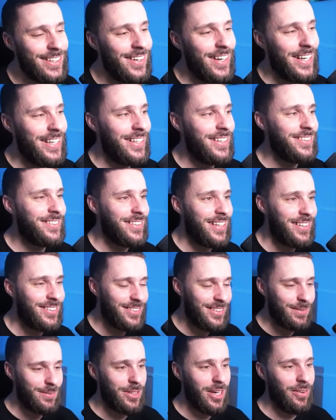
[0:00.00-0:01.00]
All right, let's
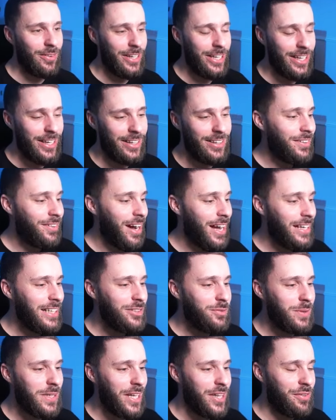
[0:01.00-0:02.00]
keep going here. All right, at
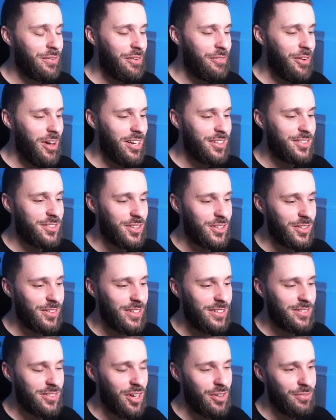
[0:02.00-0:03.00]
least we get the reversal.
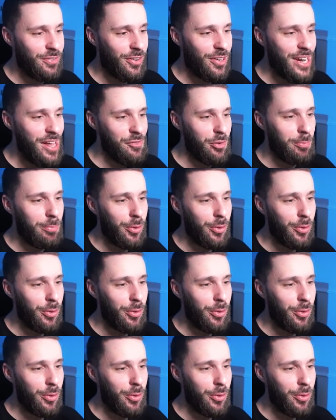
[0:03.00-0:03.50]
Let's go for a level